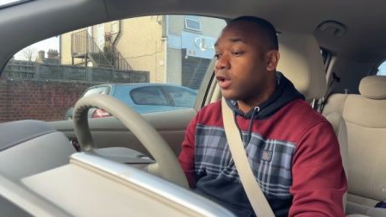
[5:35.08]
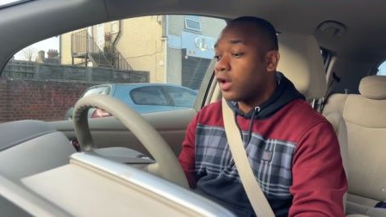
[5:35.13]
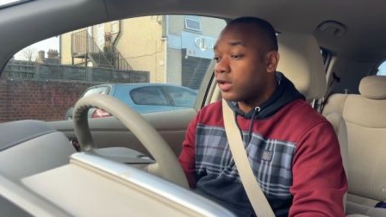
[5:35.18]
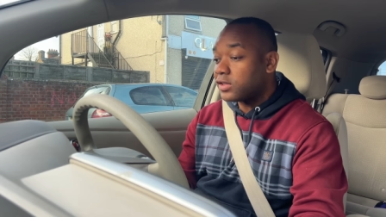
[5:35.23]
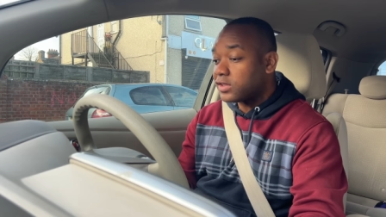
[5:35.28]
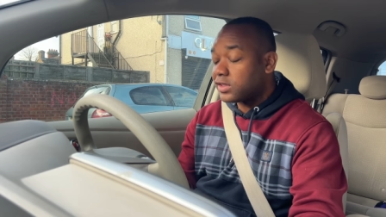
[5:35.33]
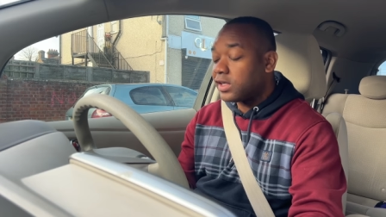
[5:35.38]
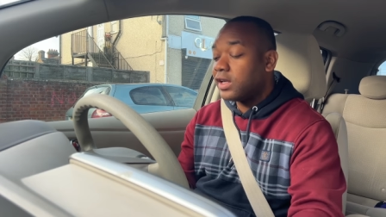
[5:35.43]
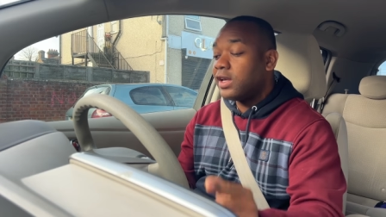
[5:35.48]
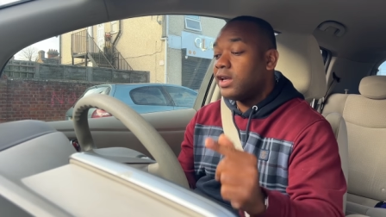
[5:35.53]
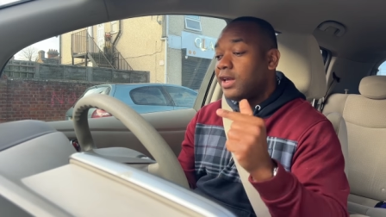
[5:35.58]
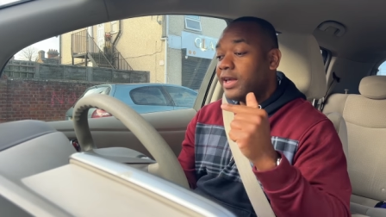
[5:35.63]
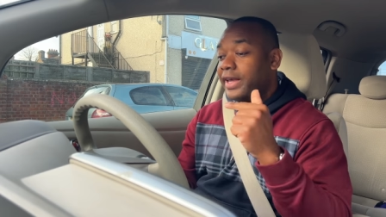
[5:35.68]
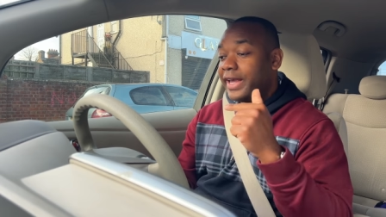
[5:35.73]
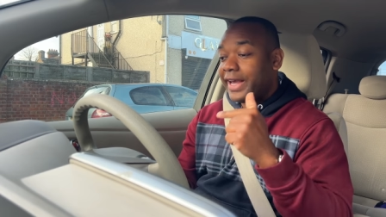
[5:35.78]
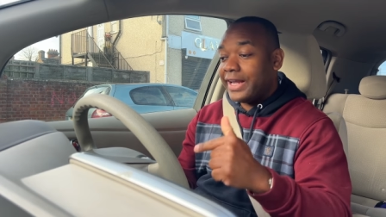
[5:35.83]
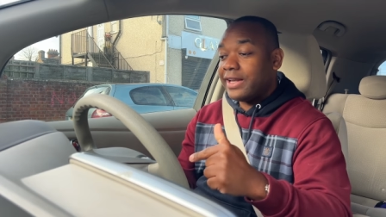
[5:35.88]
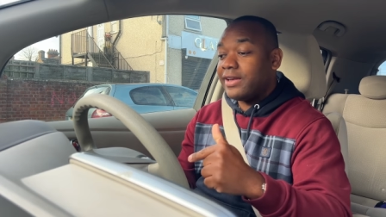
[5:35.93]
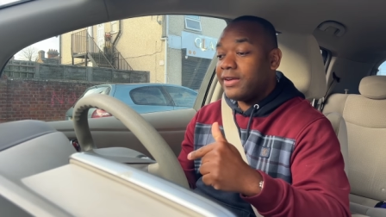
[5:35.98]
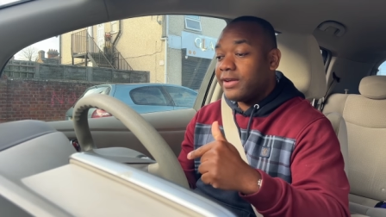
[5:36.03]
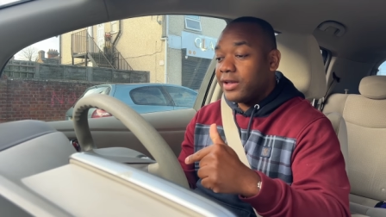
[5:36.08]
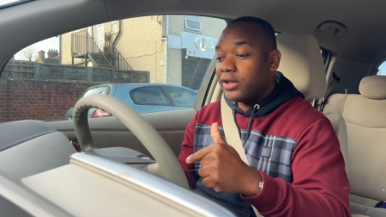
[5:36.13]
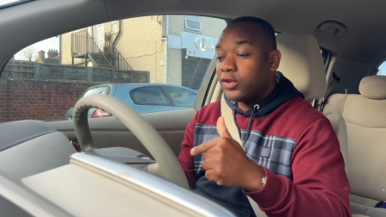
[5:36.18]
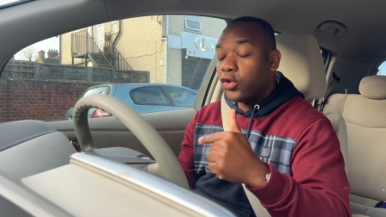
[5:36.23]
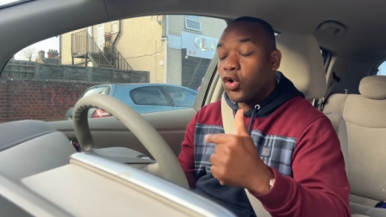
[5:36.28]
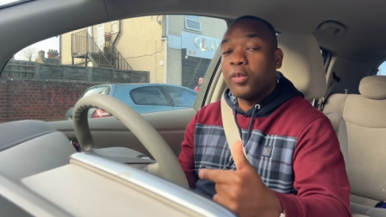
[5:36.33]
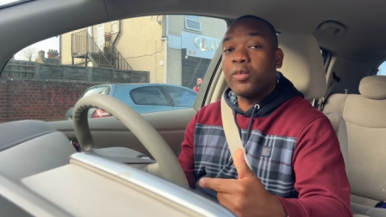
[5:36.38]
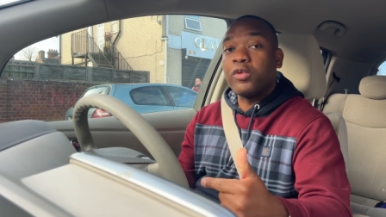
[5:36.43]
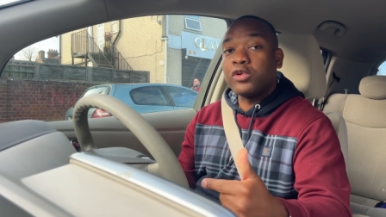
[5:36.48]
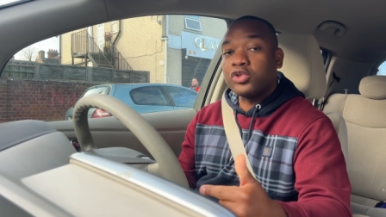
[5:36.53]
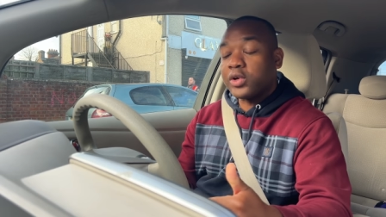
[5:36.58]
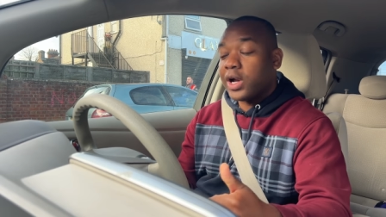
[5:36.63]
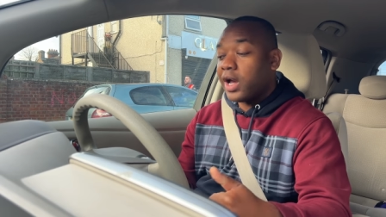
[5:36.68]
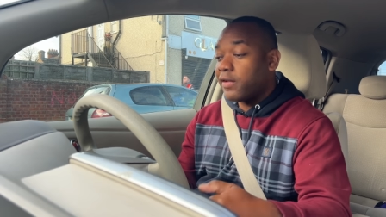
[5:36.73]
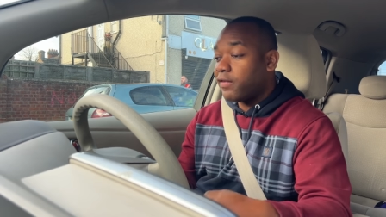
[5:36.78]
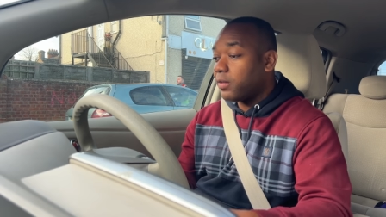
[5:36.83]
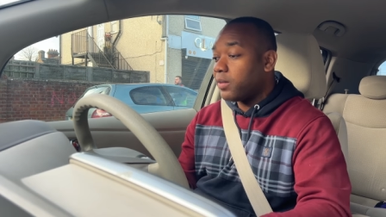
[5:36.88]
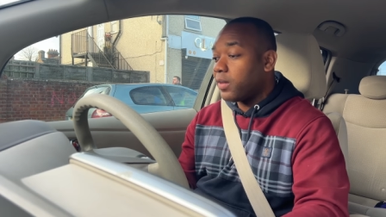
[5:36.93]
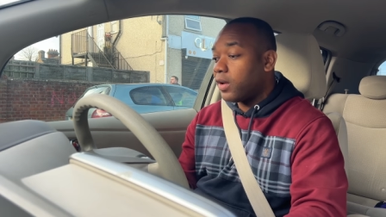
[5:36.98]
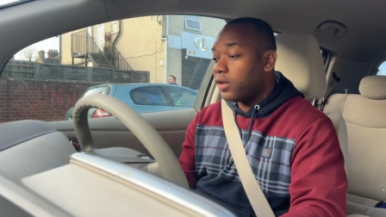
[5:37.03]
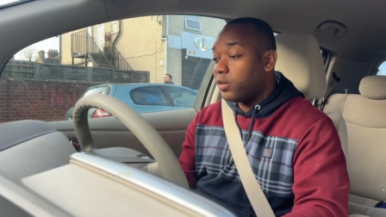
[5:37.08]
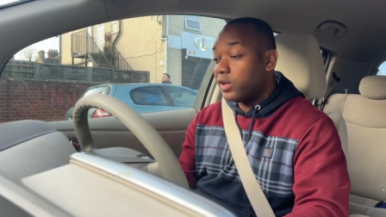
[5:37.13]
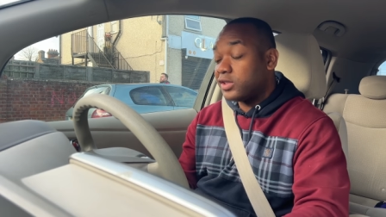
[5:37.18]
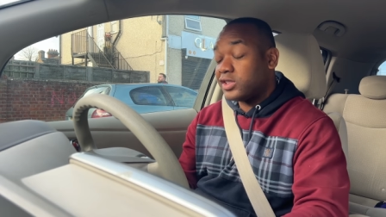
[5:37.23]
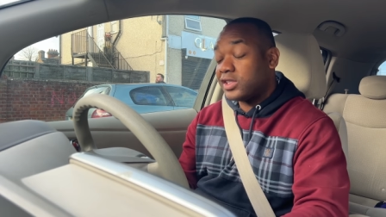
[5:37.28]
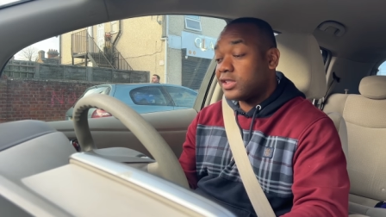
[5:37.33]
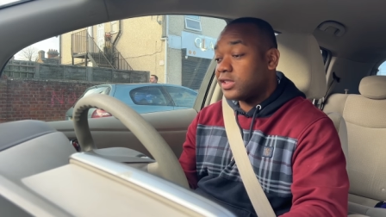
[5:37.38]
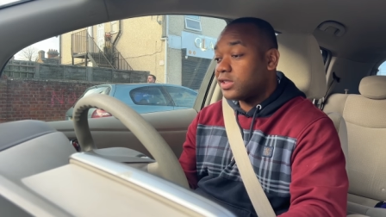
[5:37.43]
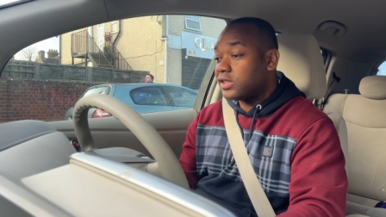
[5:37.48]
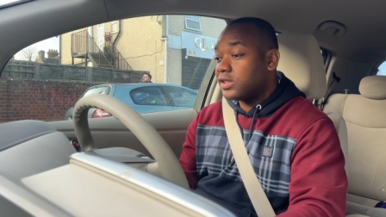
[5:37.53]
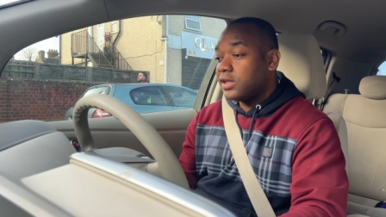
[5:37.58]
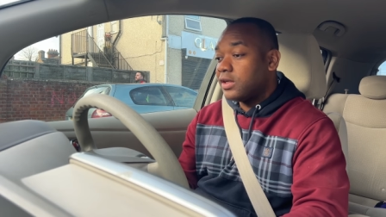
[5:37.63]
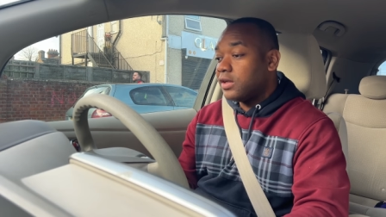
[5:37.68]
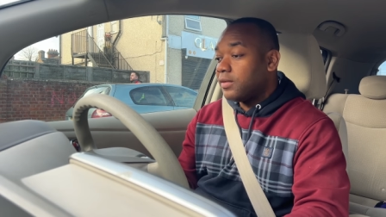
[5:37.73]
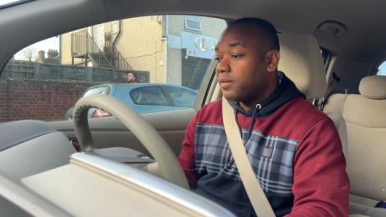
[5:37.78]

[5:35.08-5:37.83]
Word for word: lost in normal driving mode, which is